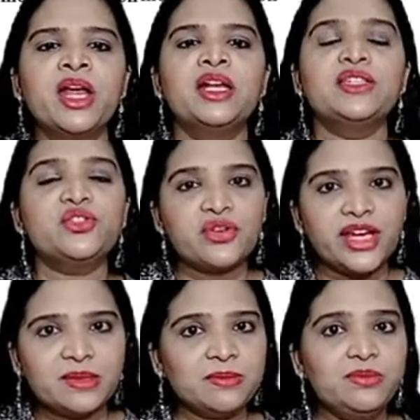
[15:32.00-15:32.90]

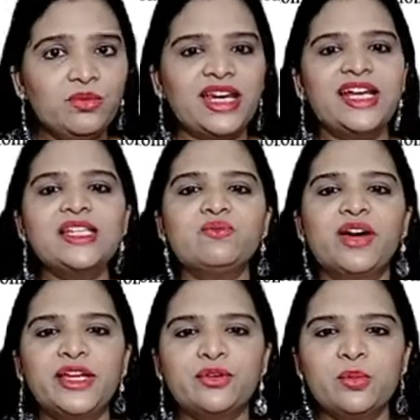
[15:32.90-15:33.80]
straight, whereas
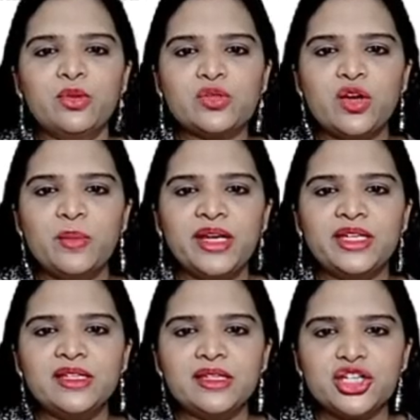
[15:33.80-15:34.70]
Y chromosome, it
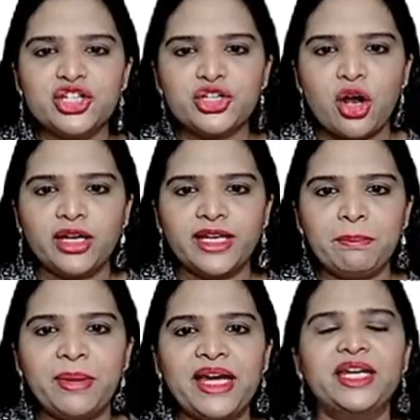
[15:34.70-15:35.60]
is short,
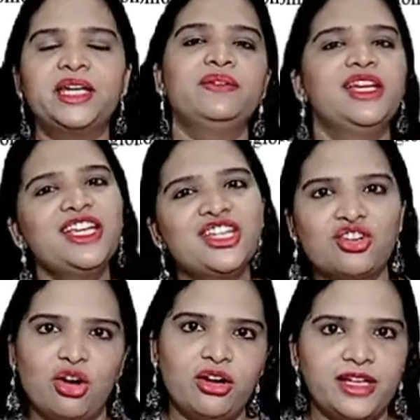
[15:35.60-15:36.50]
comparatively
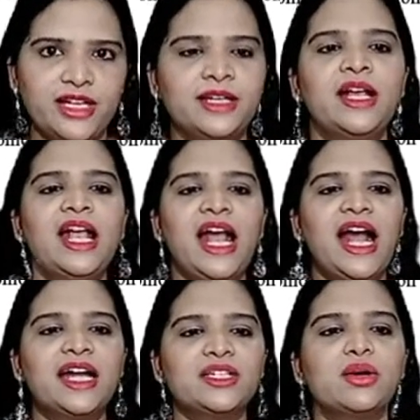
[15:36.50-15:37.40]
shorter.
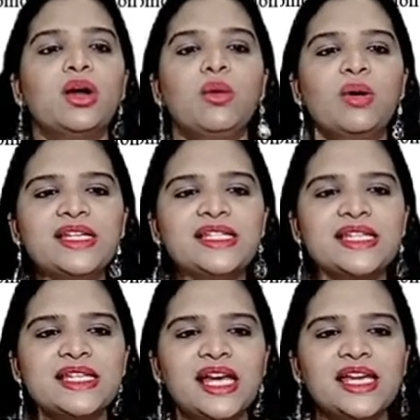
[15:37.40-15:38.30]
And what is the
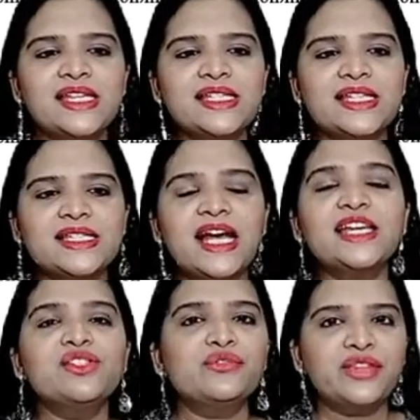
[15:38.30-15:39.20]
size? The
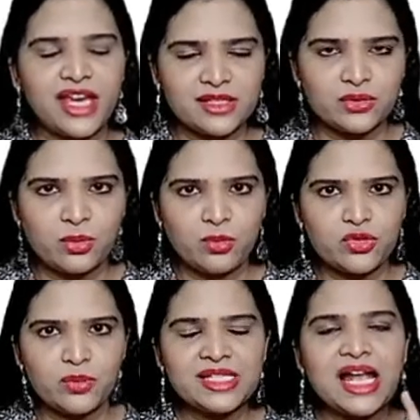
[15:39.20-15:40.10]
size of the X
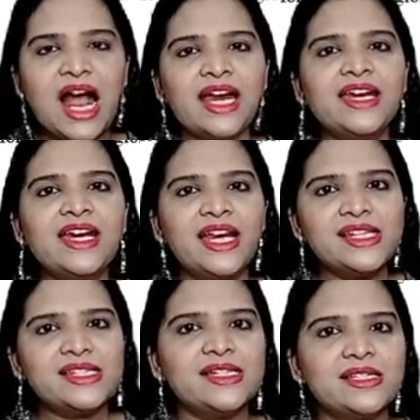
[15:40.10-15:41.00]
chromosome is
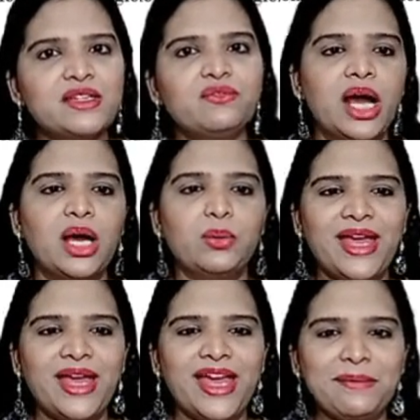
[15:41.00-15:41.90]
165
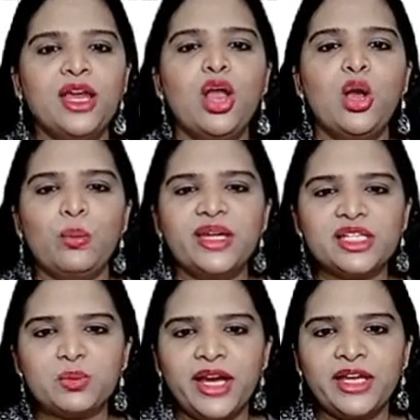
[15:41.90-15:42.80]
MB, whereas
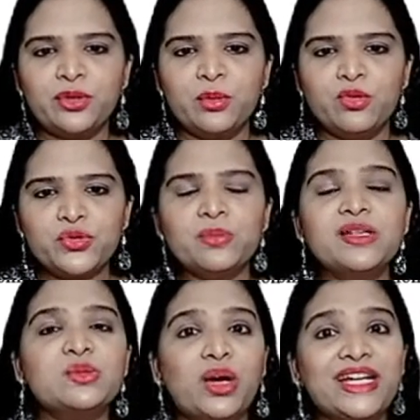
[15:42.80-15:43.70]
Y chromosome
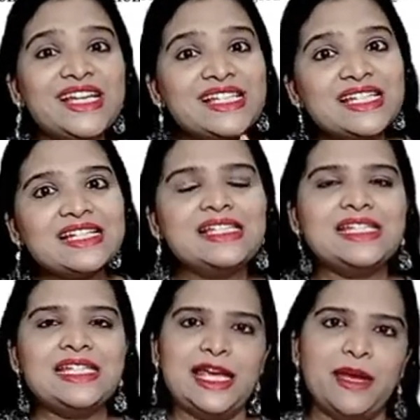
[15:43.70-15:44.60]
is only
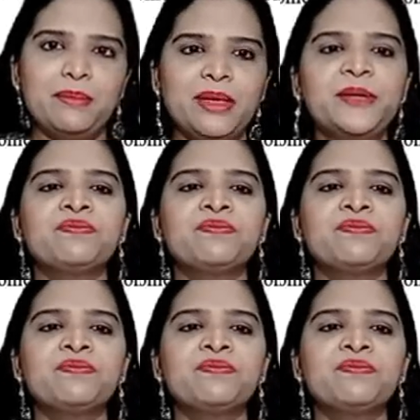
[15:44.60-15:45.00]
60 MB.